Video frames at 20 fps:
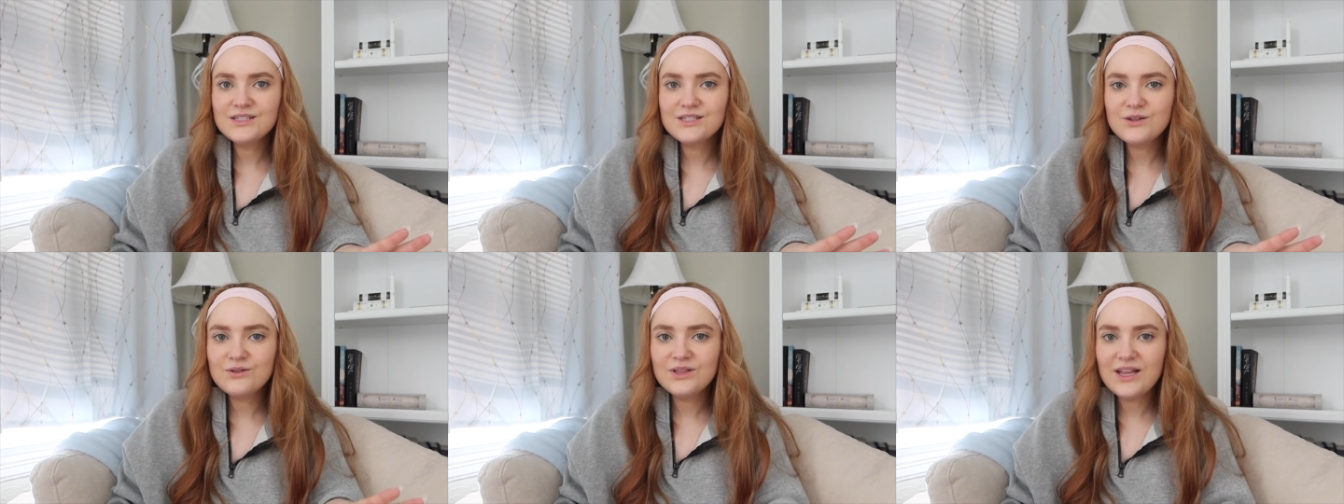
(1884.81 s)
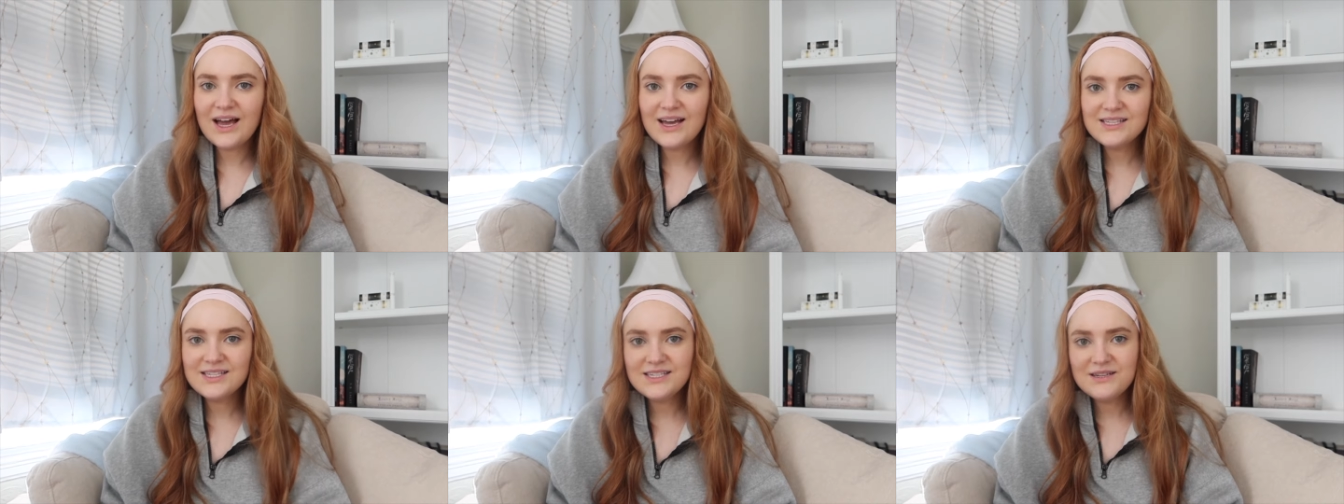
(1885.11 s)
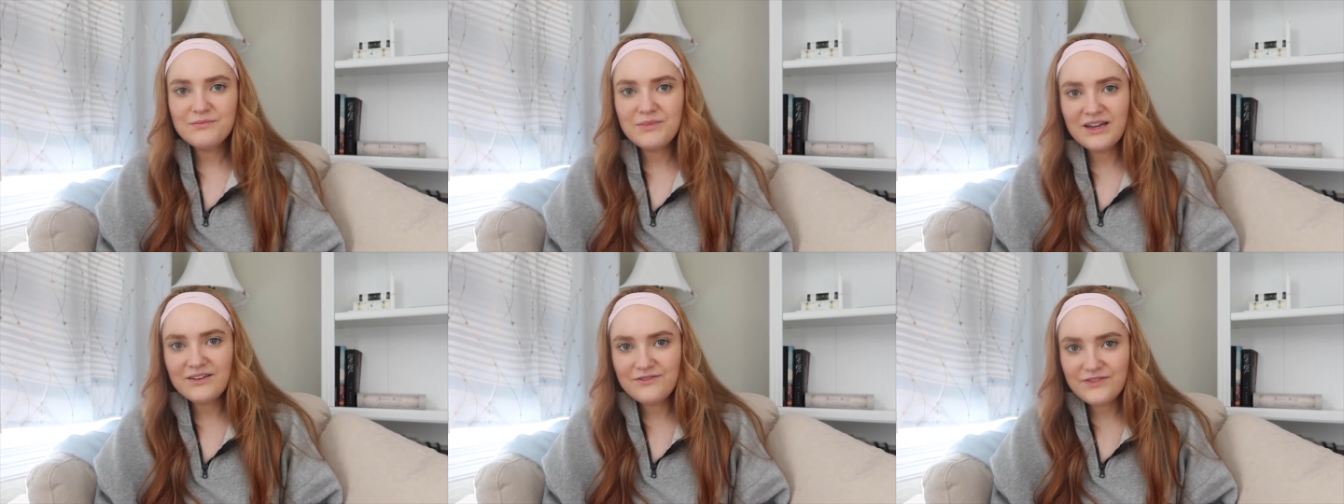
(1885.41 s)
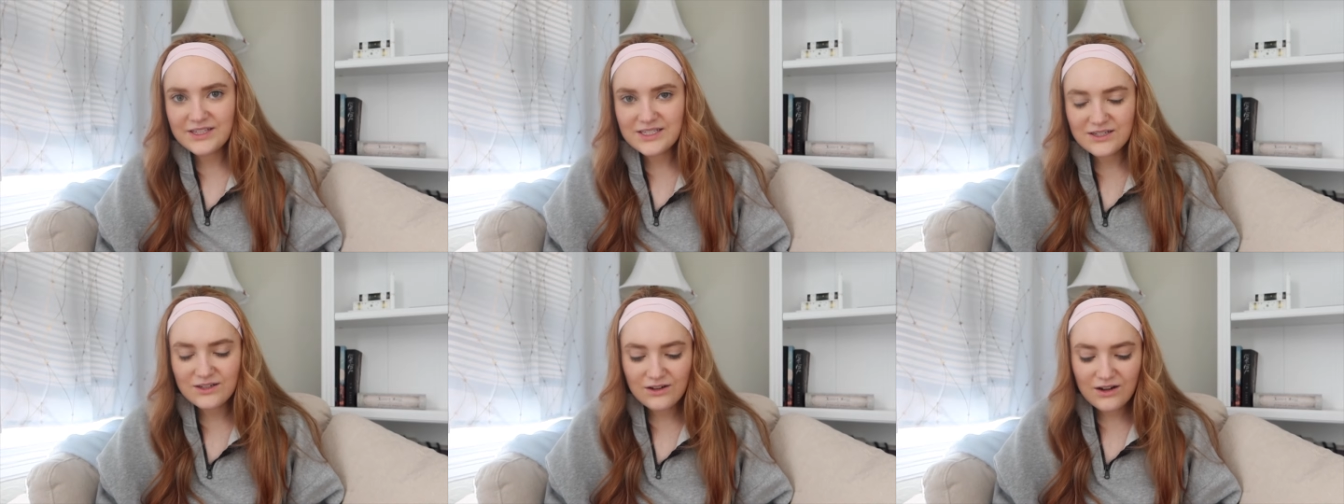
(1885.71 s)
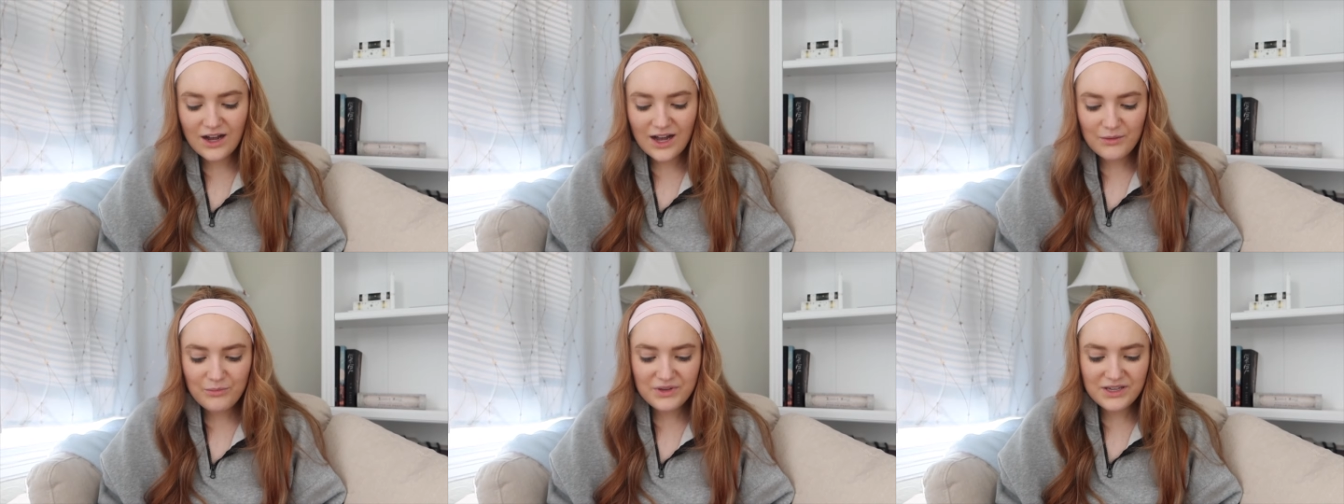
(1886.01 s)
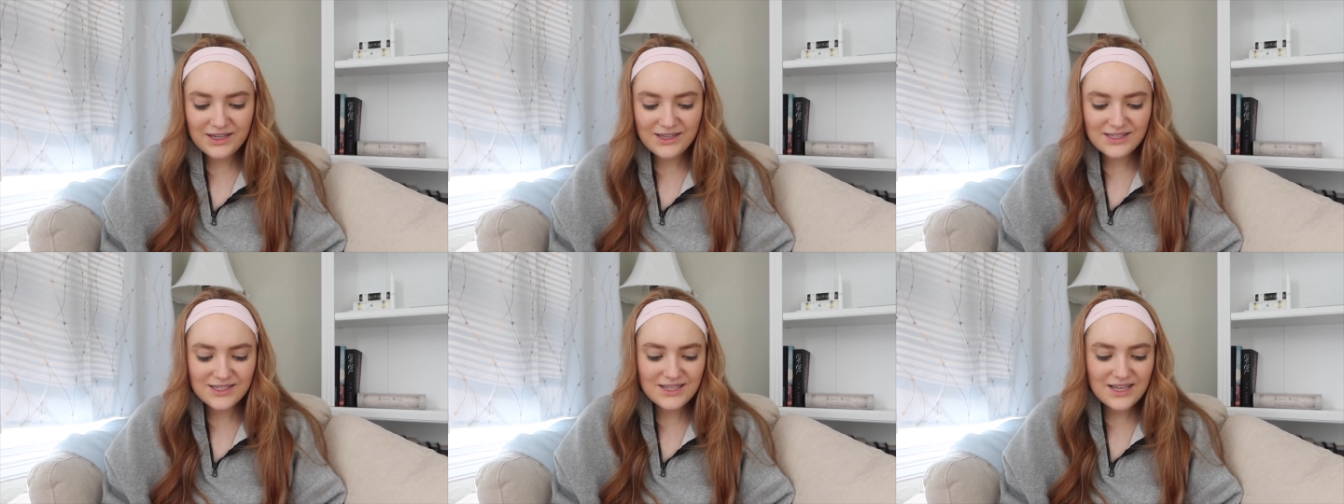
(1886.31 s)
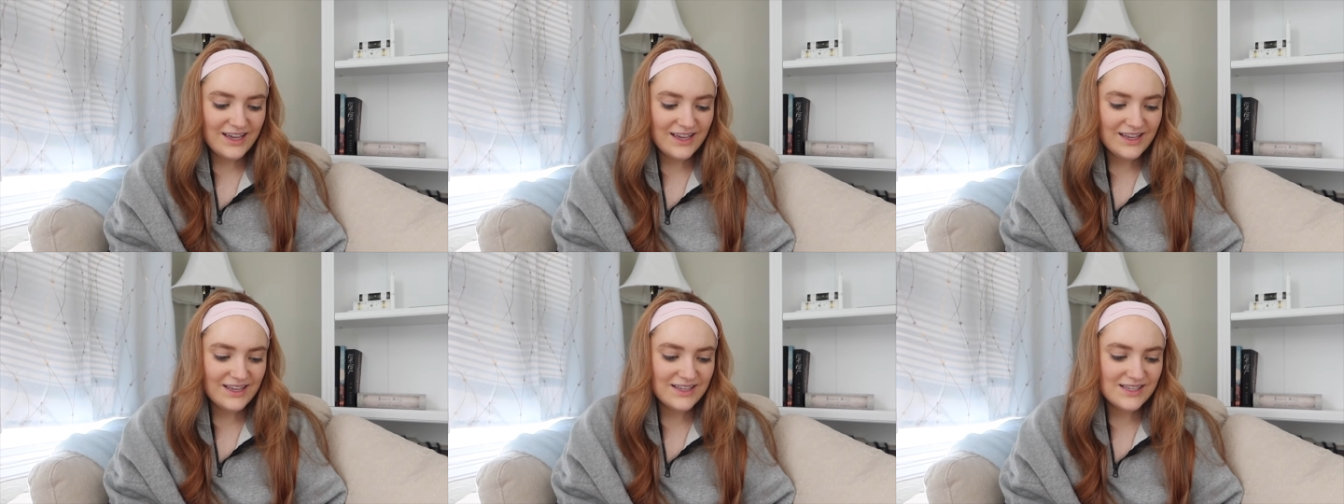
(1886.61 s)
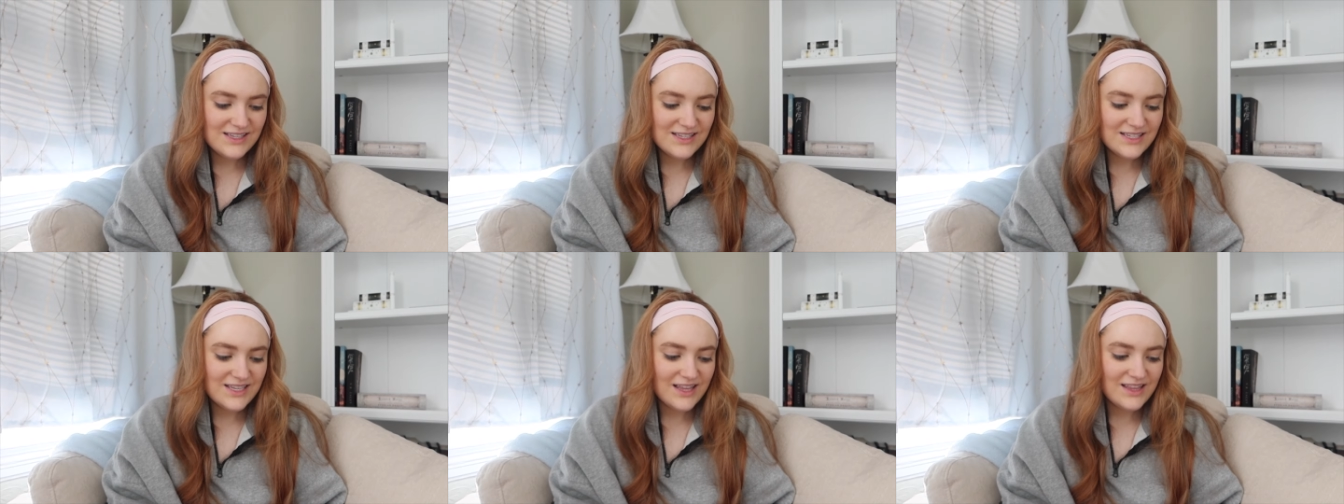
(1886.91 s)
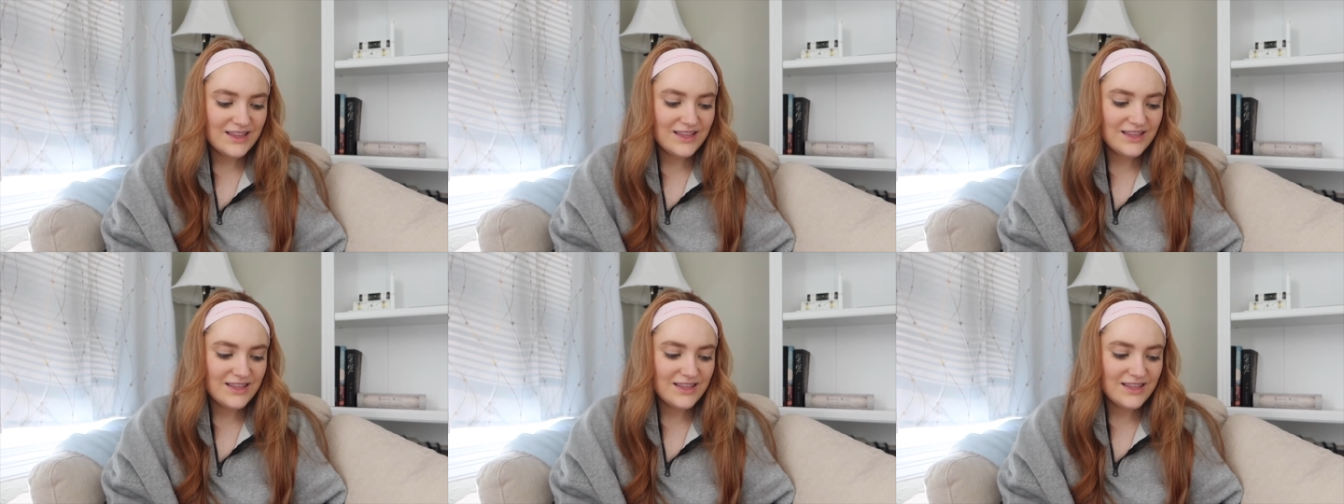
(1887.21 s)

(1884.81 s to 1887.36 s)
So last in my physical copies is